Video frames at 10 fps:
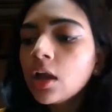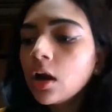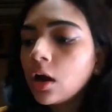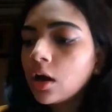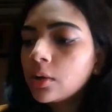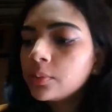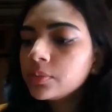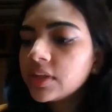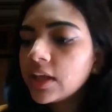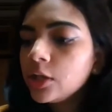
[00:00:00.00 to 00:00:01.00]

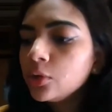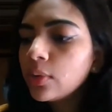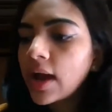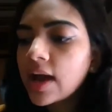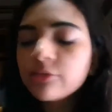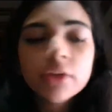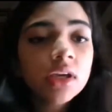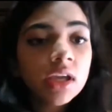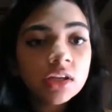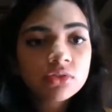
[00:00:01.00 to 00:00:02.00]
Then you have the
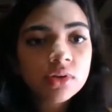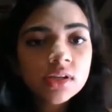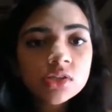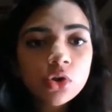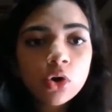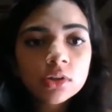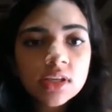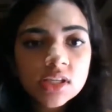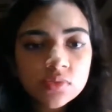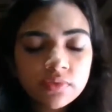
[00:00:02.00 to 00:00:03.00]
interest on
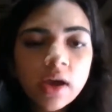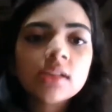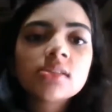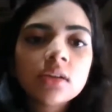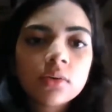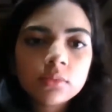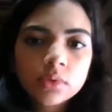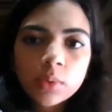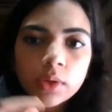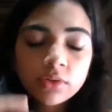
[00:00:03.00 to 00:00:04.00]
these funds,
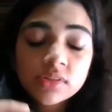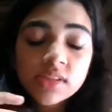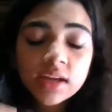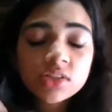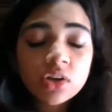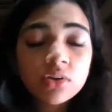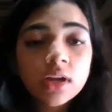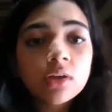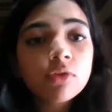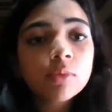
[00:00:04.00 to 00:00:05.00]
the interest that is
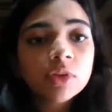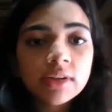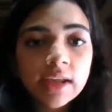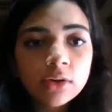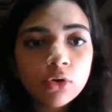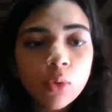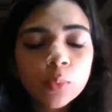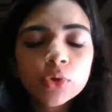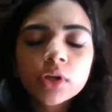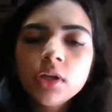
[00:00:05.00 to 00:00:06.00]
generated from the debt
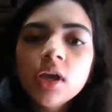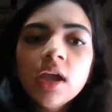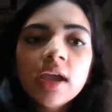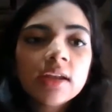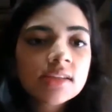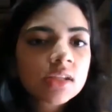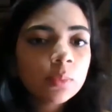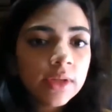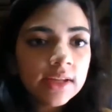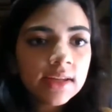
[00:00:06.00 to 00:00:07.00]
component, it is
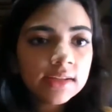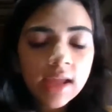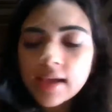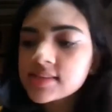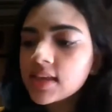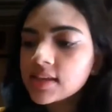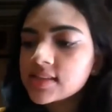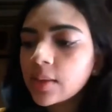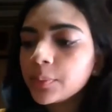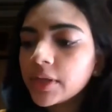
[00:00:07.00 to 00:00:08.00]
completely tax
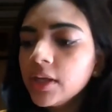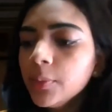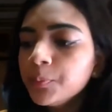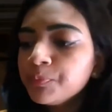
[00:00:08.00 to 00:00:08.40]
exempted.